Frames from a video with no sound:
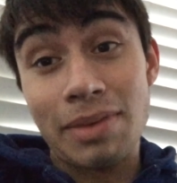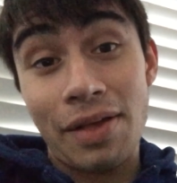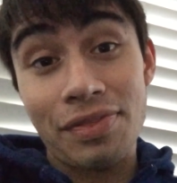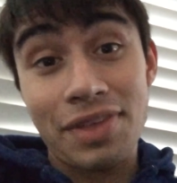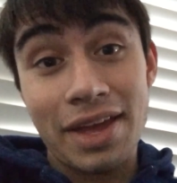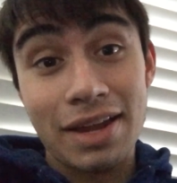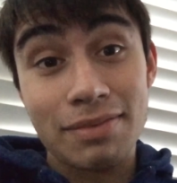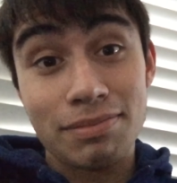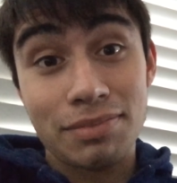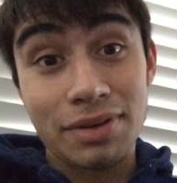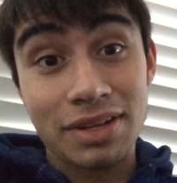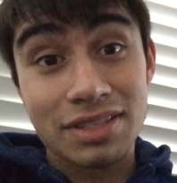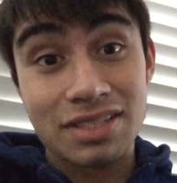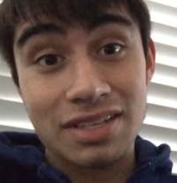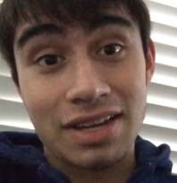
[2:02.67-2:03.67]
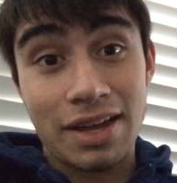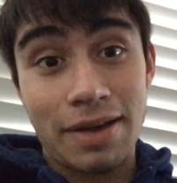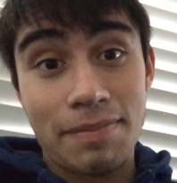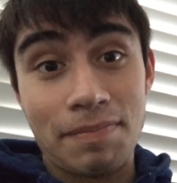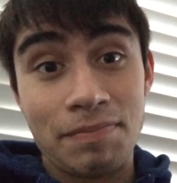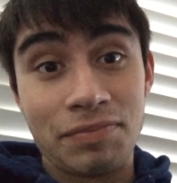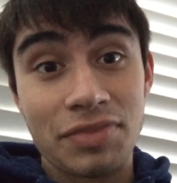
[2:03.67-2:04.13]
about that, but
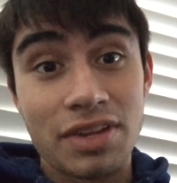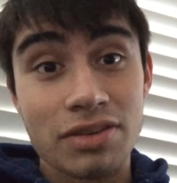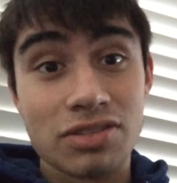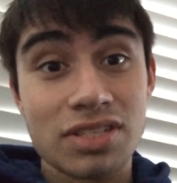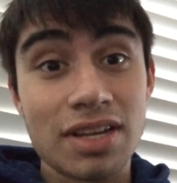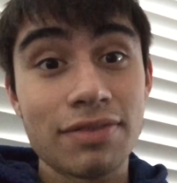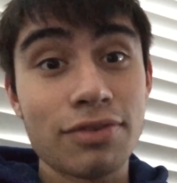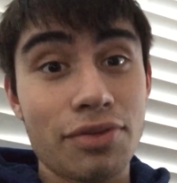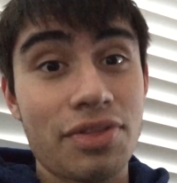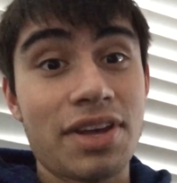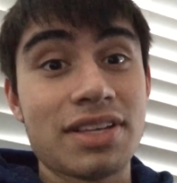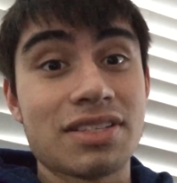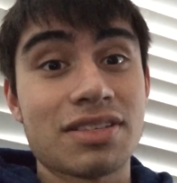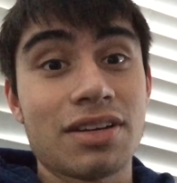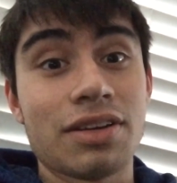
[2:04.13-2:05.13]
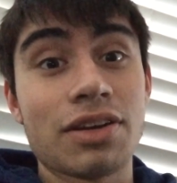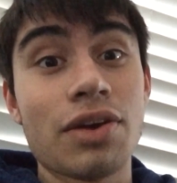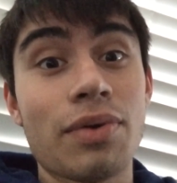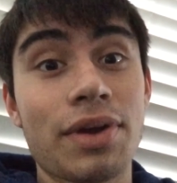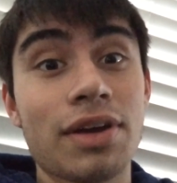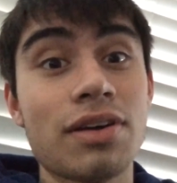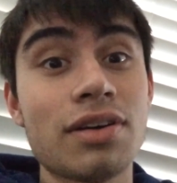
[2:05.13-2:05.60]
um, there's several things that are
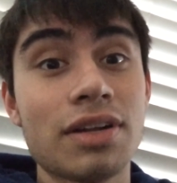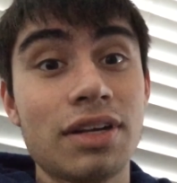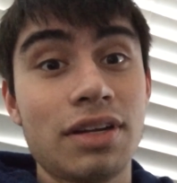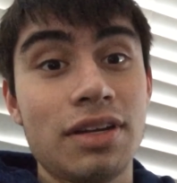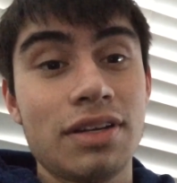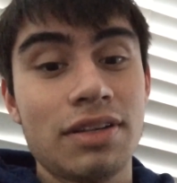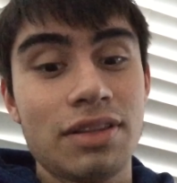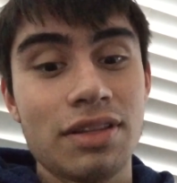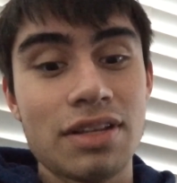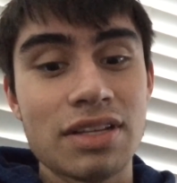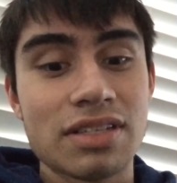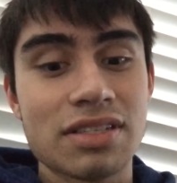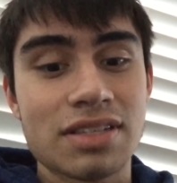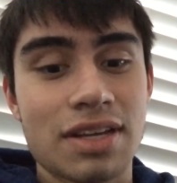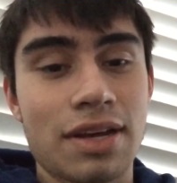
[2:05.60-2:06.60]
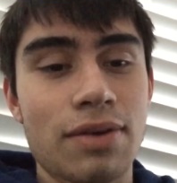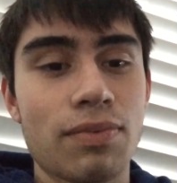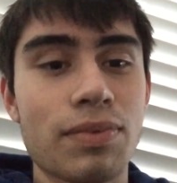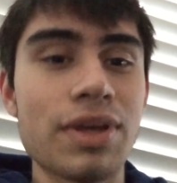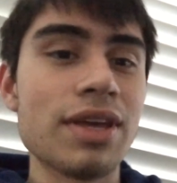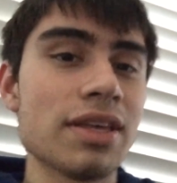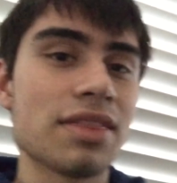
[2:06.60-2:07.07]
going on this uh,
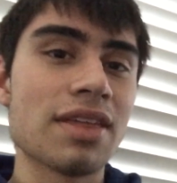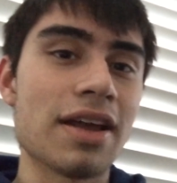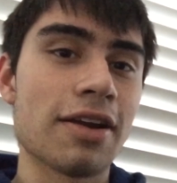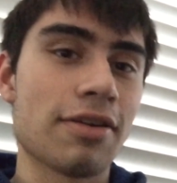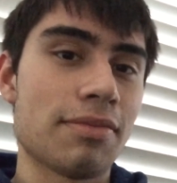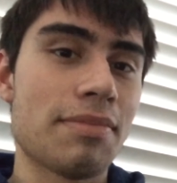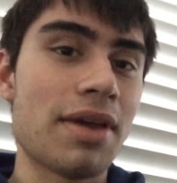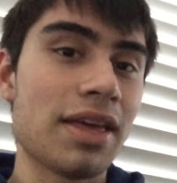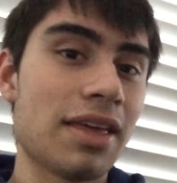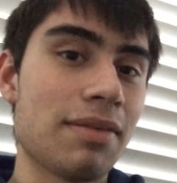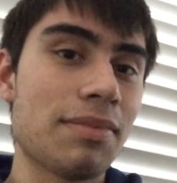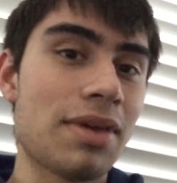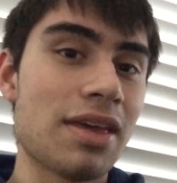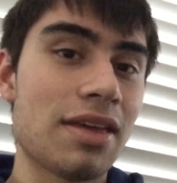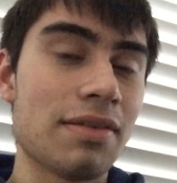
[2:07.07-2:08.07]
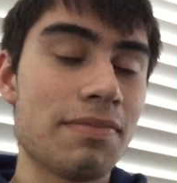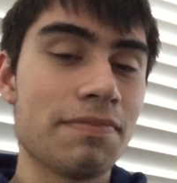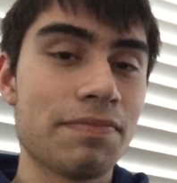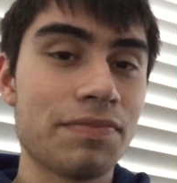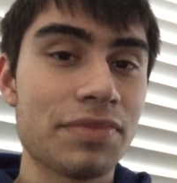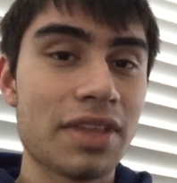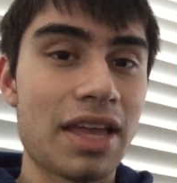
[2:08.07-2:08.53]
week that are making me
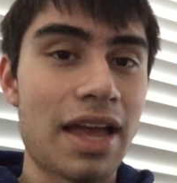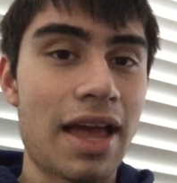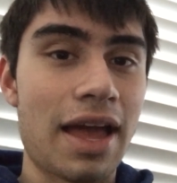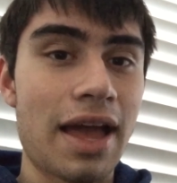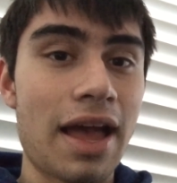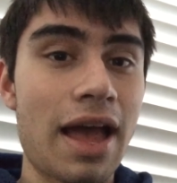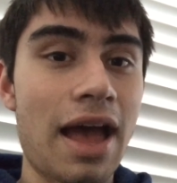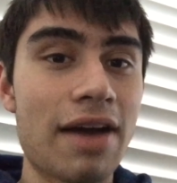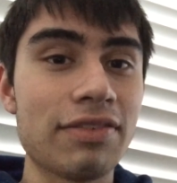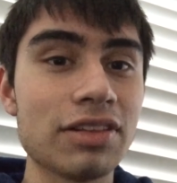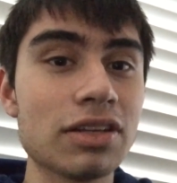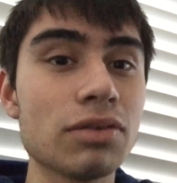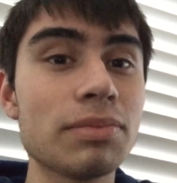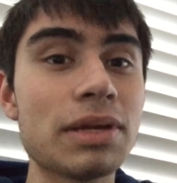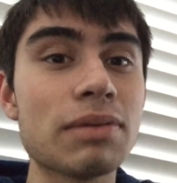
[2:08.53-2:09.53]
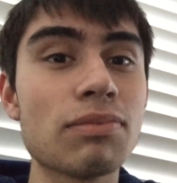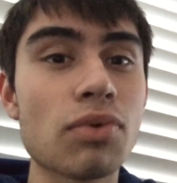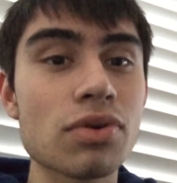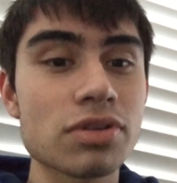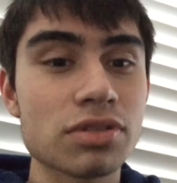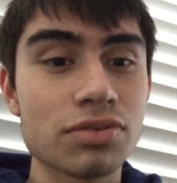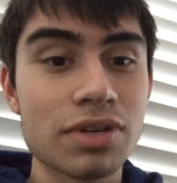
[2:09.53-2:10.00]
have a little bit
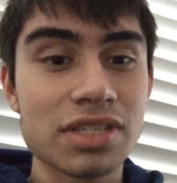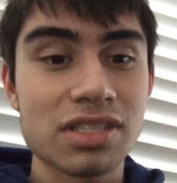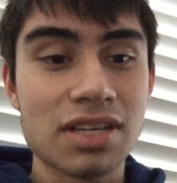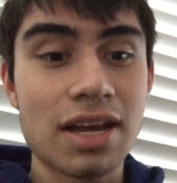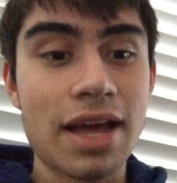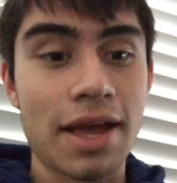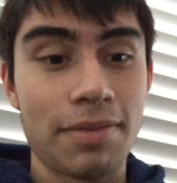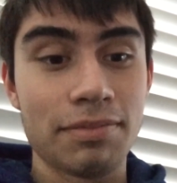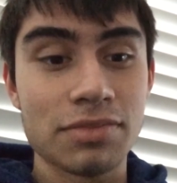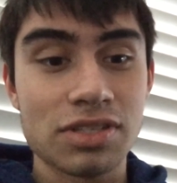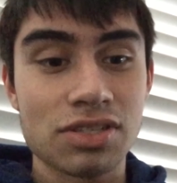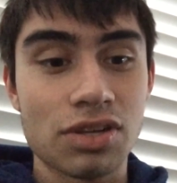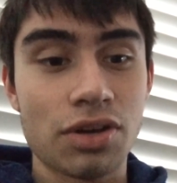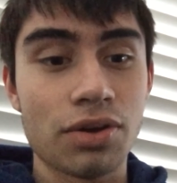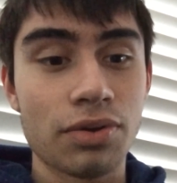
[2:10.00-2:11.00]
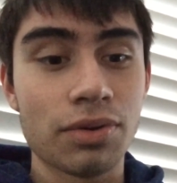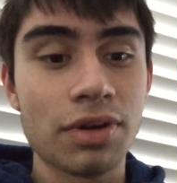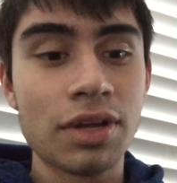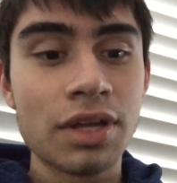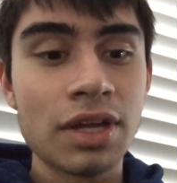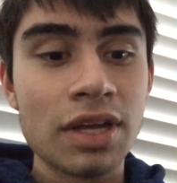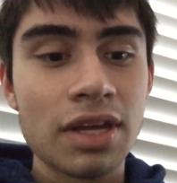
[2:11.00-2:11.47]
more stressed time, so,
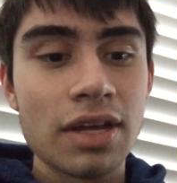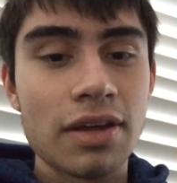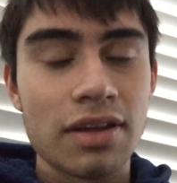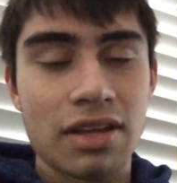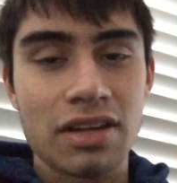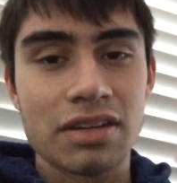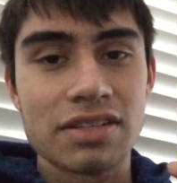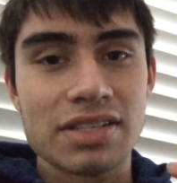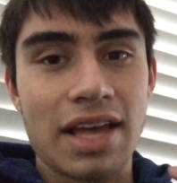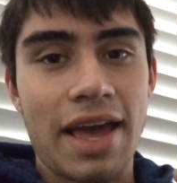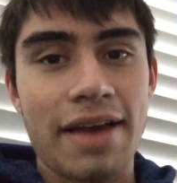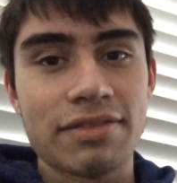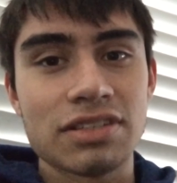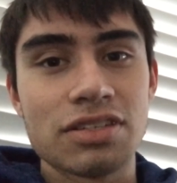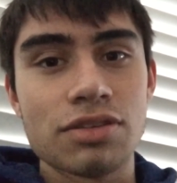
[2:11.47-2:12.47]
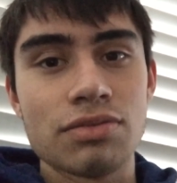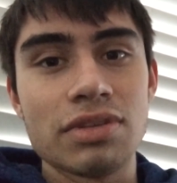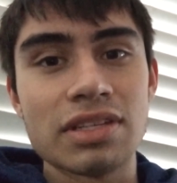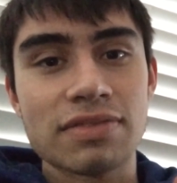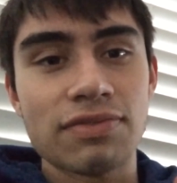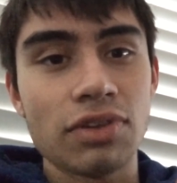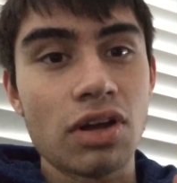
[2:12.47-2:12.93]
because I have to do
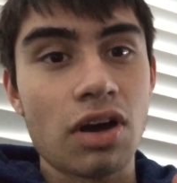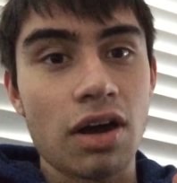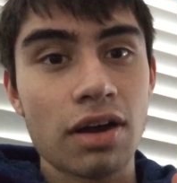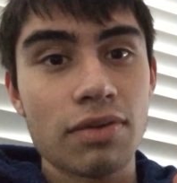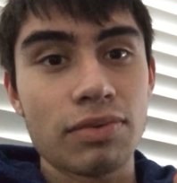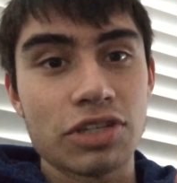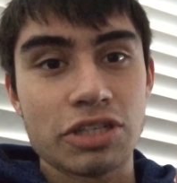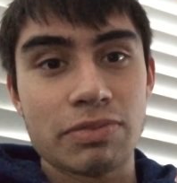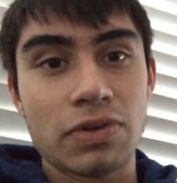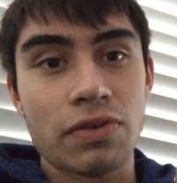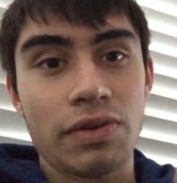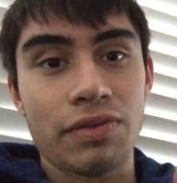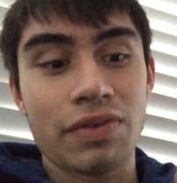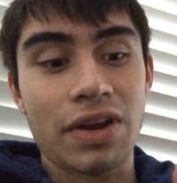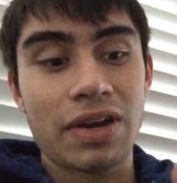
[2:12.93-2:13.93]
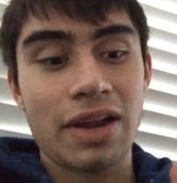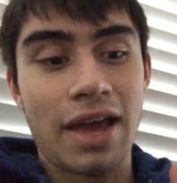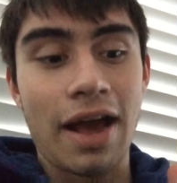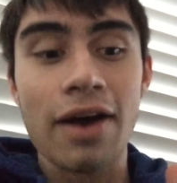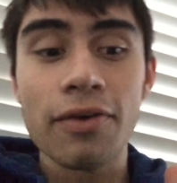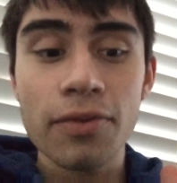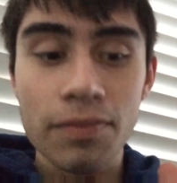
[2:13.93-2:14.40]
this vlog, which I'm doing right
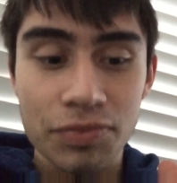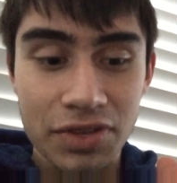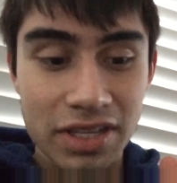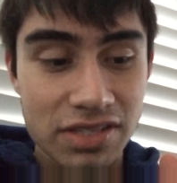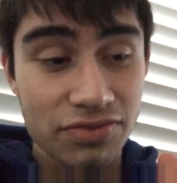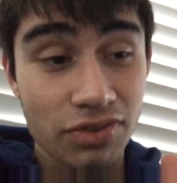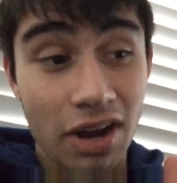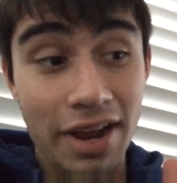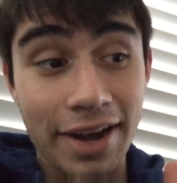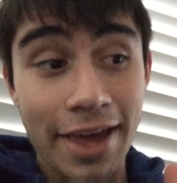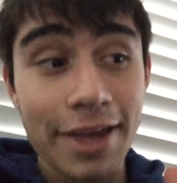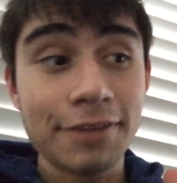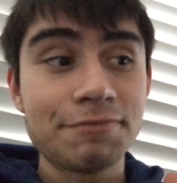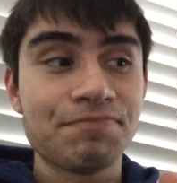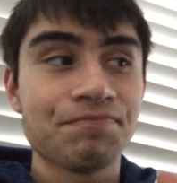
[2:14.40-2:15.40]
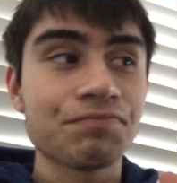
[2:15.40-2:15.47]
now, it's Friday.